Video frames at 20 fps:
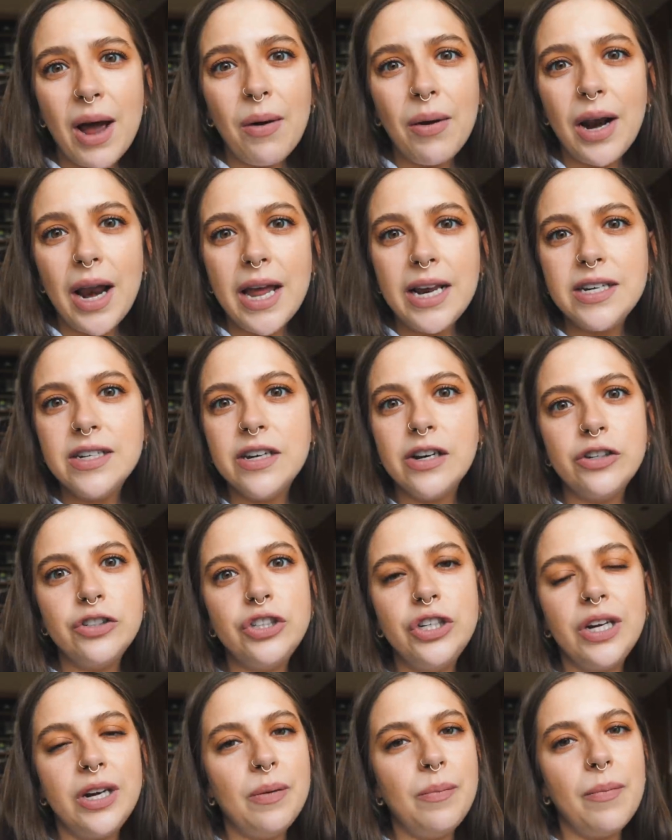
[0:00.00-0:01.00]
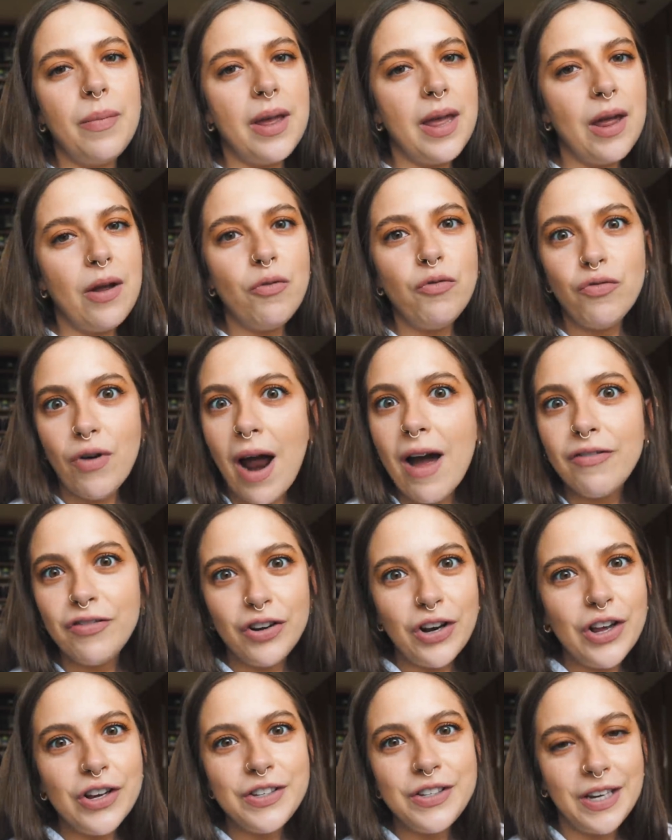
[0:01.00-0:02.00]
hour later she can be
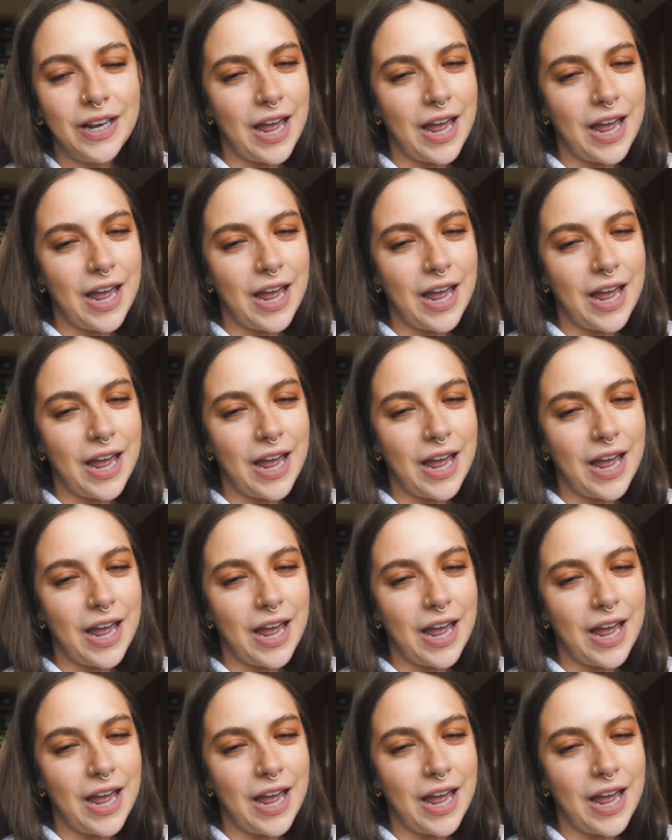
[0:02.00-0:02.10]
ravenous